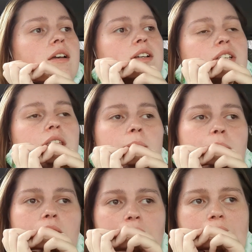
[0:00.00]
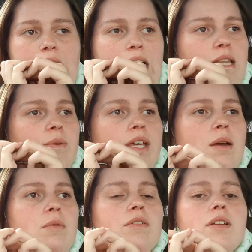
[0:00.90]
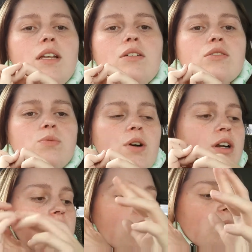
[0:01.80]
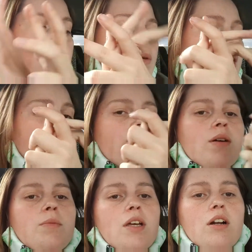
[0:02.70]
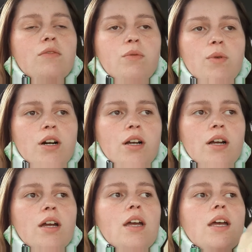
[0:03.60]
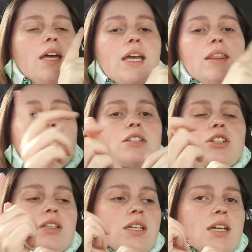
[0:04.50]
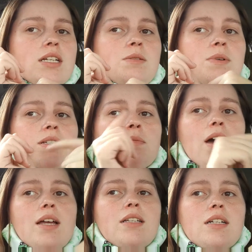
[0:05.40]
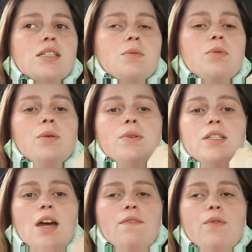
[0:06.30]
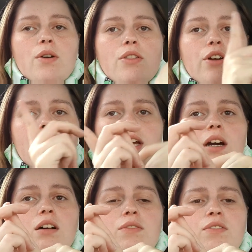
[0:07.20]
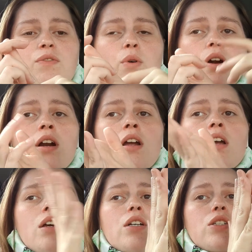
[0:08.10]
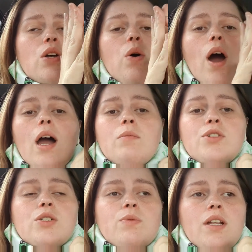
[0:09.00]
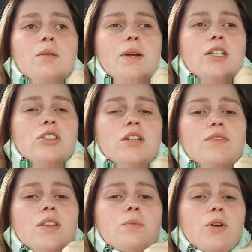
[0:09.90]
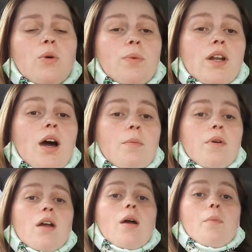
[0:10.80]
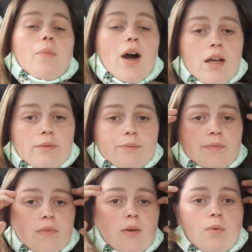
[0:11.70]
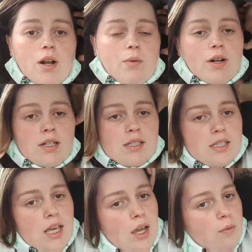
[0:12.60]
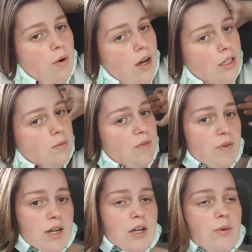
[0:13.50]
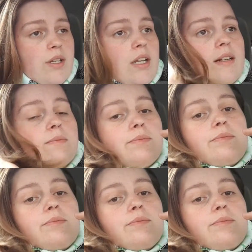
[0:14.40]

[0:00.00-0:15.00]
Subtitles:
So they played, and then we came over to Daniel's work, and we waited for him to get off of work. He then took the kids because my dentist appointment's at 4:30. He got off at 4. So I'm just waiting patiently for them to open up. But what I wanted to say was, before I go in there,